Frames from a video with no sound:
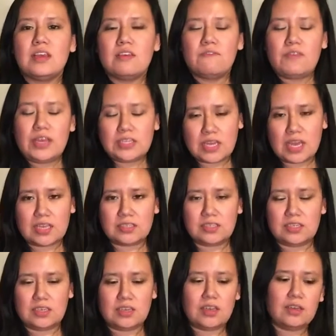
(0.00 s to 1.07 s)

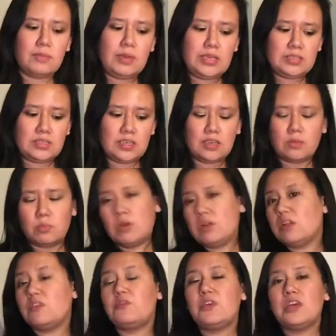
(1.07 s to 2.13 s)
fantastic, amazing,
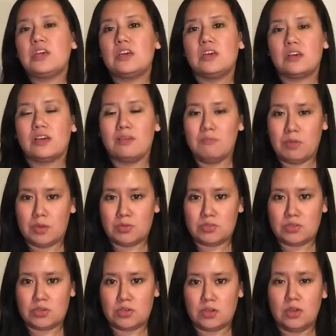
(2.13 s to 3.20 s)
prolific
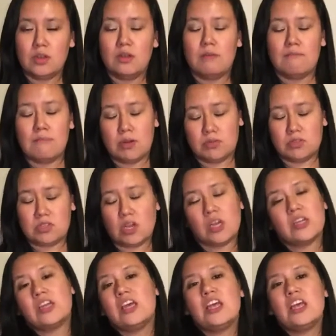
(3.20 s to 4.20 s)
composer Mozart.